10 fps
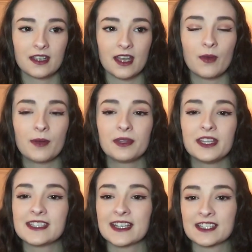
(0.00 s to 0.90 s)
And when
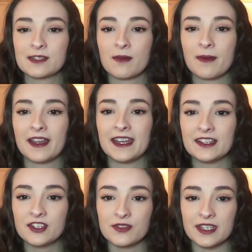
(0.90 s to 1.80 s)
police asked him about an
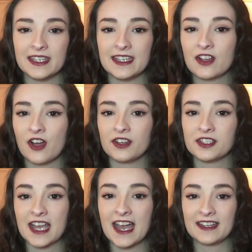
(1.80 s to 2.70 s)
injury that he'd got on
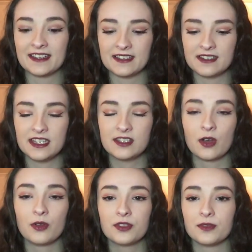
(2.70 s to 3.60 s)
his hand, he
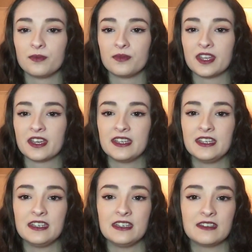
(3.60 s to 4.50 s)
told them that
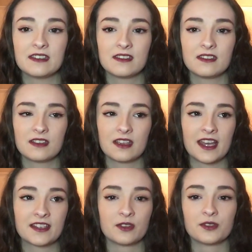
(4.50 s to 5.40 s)
he'd
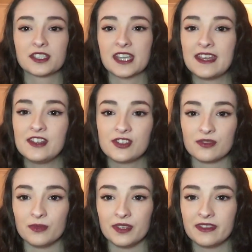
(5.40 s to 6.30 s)
had an
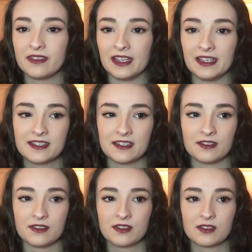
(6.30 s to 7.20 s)
altercation with
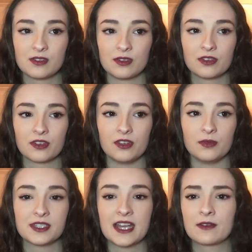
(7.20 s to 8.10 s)
Alyssa's stalker who
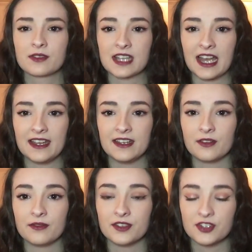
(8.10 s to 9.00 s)
was outside
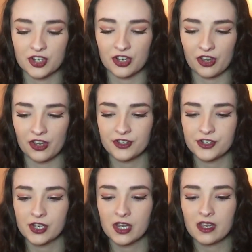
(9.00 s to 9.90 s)
of the
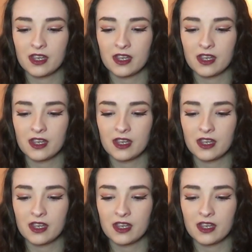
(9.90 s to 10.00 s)
church.